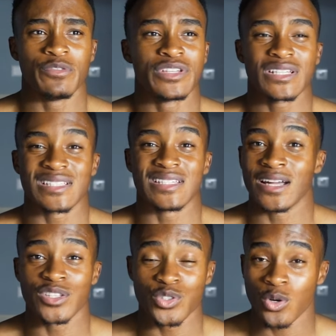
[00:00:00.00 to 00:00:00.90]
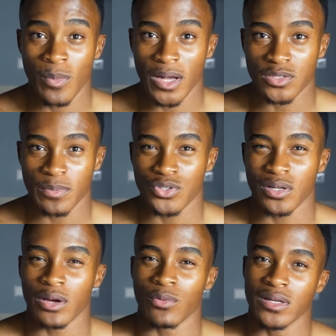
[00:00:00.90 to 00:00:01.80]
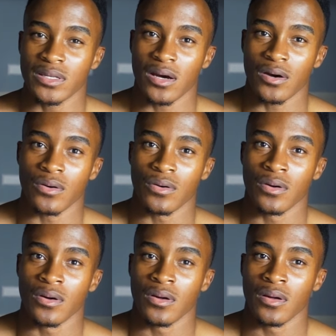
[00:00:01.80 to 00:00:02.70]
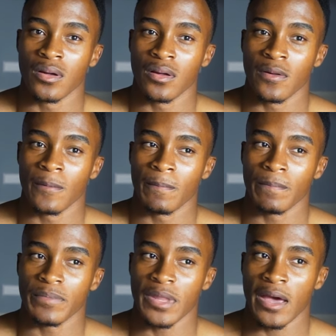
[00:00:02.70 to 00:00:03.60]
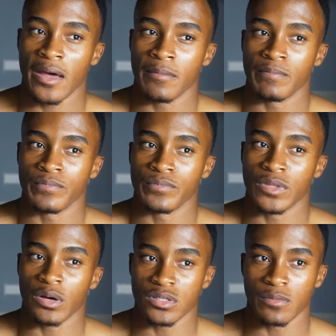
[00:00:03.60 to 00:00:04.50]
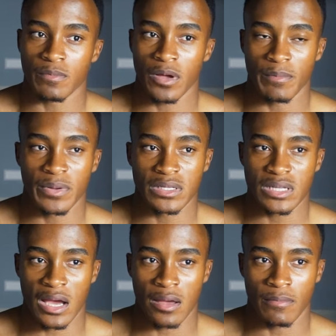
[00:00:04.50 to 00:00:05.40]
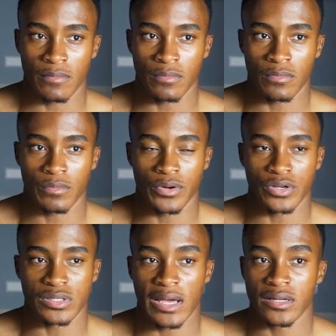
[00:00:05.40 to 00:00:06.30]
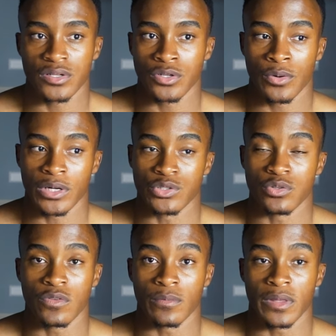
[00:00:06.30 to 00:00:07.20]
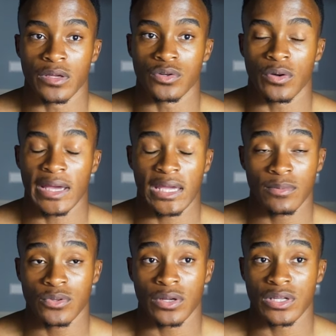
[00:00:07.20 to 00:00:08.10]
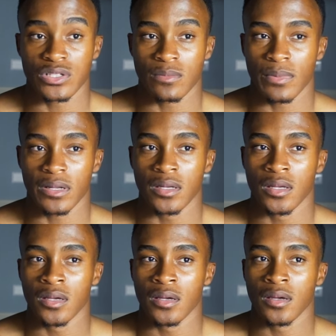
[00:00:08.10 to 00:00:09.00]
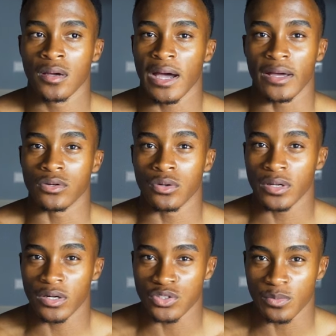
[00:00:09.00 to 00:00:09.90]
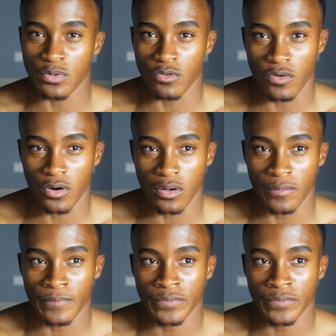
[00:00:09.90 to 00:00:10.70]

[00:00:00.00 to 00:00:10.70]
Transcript: just done so much, but you're like, what now? And that was a big time, because I didn't know what to do from there, you know. I kept on going to gym, but I had no one else to prove wrong.